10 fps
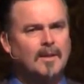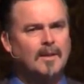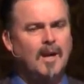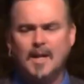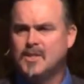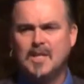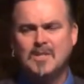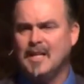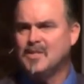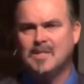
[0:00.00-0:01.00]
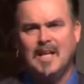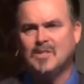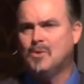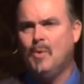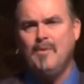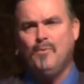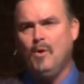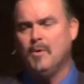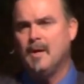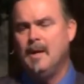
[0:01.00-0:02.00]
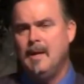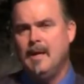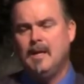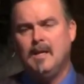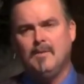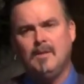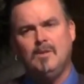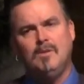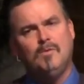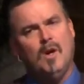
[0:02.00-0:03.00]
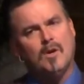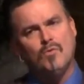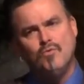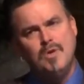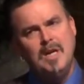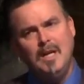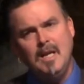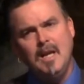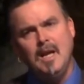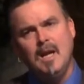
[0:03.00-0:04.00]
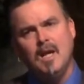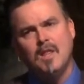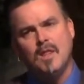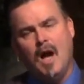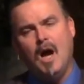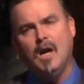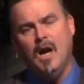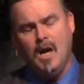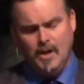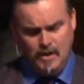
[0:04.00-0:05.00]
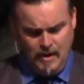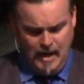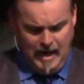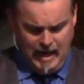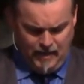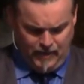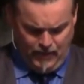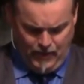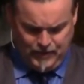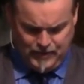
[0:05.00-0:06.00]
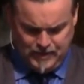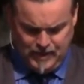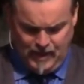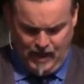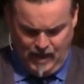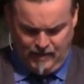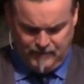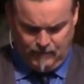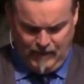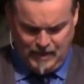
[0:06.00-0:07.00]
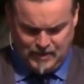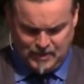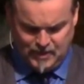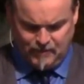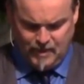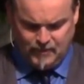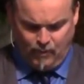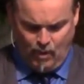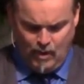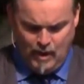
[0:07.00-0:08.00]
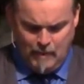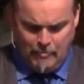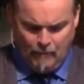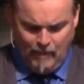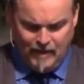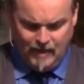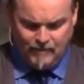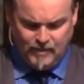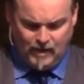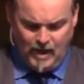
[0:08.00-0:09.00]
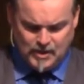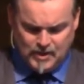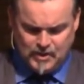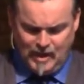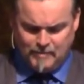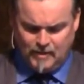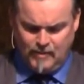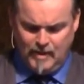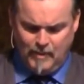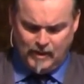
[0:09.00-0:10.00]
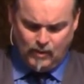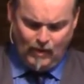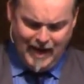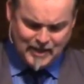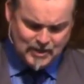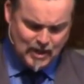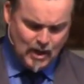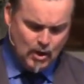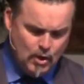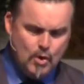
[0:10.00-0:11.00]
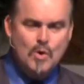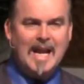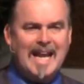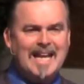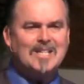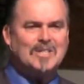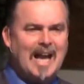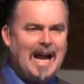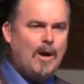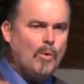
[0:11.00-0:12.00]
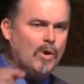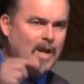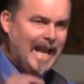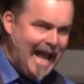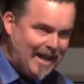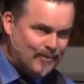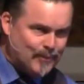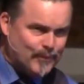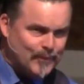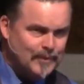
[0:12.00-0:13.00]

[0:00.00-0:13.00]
God says that's, that's the way forward. It, it, you, have got to really hung, hunger and thirst after righteousness. Verse 4 of Colossians chapter 3 when Christ, who is our life,